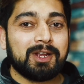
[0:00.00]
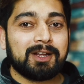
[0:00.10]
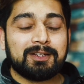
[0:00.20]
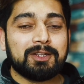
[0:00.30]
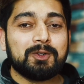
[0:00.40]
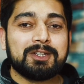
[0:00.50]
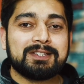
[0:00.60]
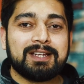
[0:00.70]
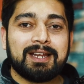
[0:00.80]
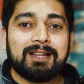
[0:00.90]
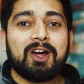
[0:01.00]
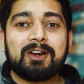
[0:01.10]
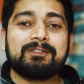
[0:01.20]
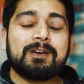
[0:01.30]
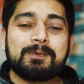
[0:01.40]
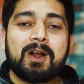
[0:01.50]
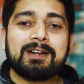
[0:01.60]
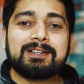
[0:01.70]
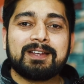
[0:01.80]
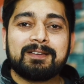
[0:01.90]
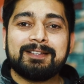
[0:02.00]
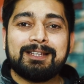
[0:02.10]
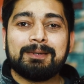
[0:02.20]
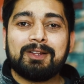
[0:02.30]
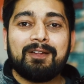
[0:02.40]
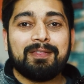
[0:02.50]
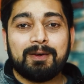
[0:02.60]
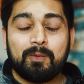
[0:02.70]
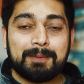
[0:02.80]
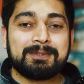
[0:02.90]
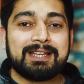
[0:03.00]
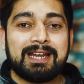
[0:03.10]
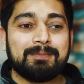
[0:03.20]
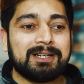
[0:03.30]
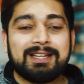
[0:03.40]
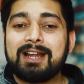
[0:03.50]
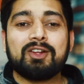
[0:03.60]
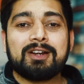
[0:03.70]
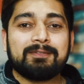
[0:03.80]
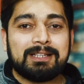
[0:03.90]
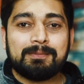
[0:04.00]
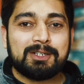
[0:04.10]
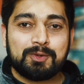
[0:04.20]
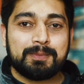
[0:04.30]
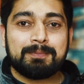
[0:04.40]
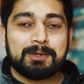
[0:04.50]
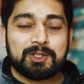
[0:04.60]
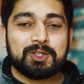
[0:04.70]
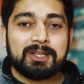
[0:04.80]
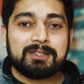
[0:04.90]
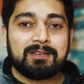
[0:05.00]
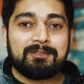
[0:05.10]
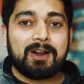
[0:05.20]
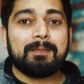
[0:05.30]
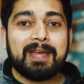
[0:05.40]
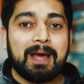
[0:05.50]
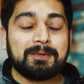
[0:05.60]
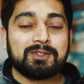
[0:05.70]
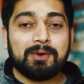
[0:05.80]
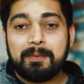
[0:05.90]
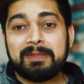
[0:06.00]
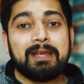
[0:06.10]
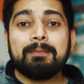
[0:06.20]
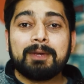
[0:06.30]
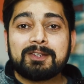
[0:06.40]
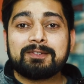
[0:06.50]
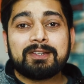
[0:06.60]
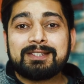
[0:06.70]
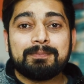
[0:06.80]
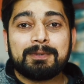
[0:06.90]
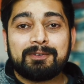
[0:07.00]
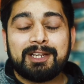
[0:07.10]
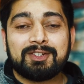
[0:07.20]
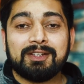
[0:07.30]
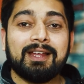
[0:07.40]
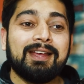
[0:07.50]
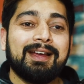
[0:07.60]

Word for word: You're going to notice that a lot of our products are available on the website, but they are not available to be purchased from the App Store because of the simple reason.